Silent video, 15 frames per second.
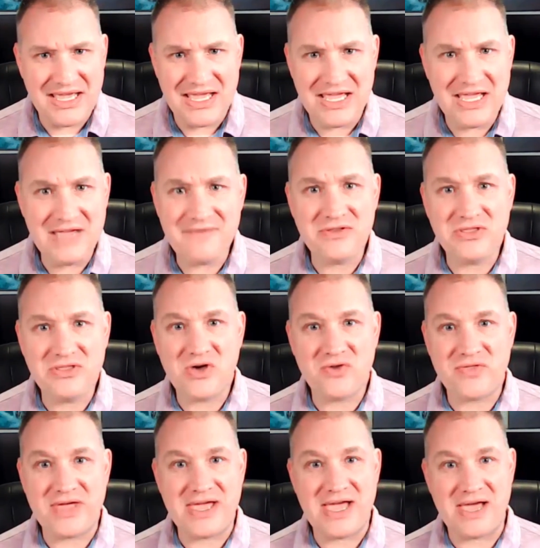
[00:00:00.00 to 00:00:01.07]
Even though
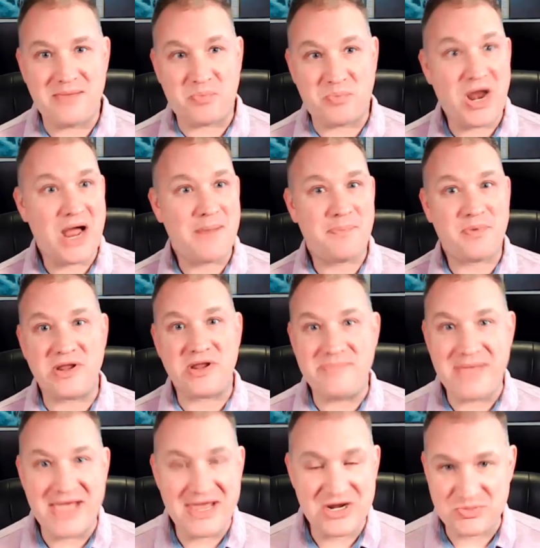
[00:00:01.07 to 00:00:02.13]
they had property
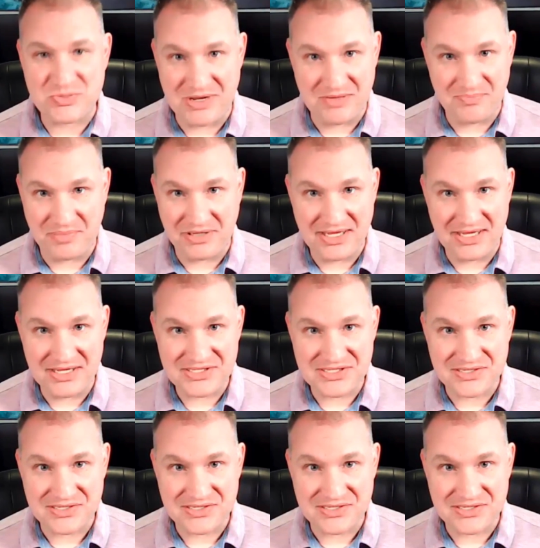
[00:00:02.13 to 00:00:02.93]
management in place